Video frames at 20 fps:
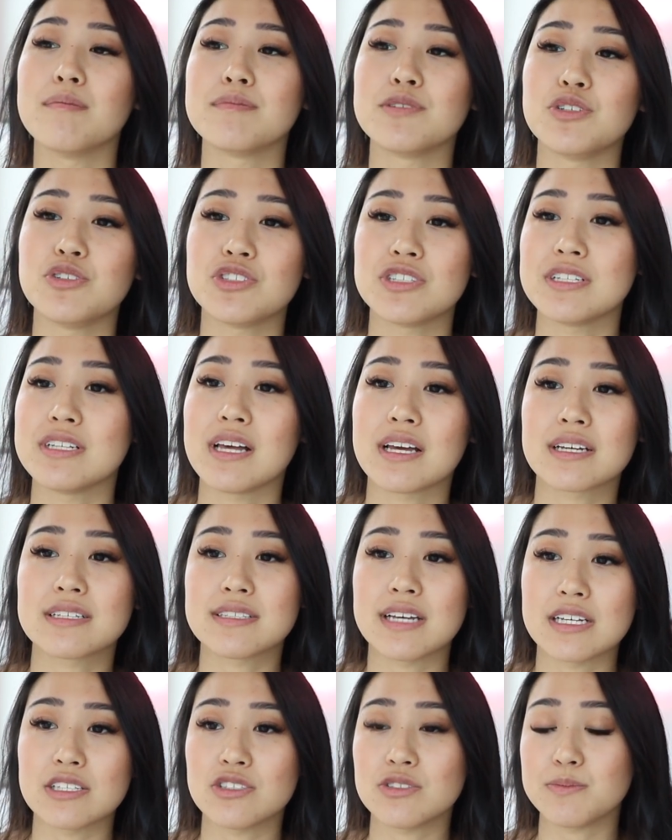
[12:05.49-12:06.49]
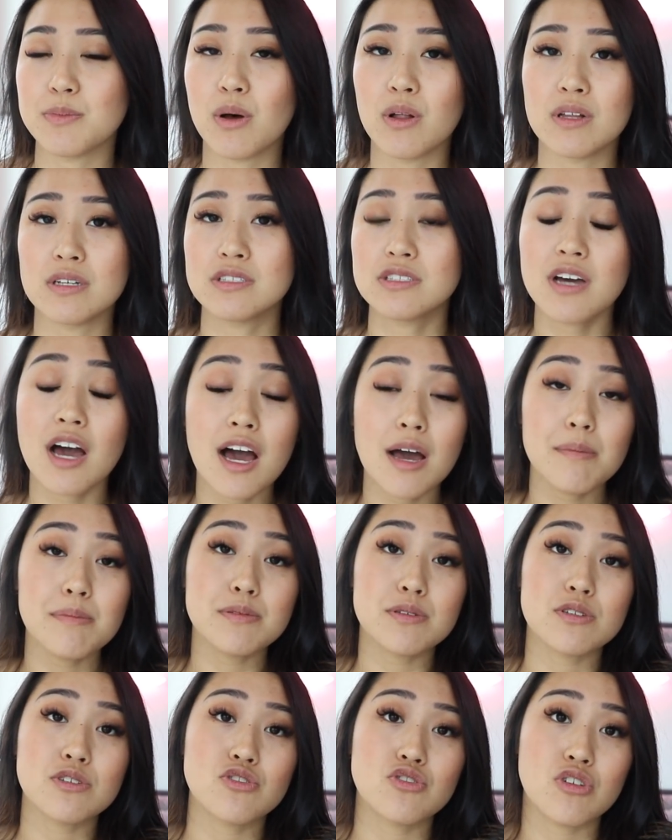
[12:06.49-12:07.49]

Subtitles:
Usually like a size small in tops,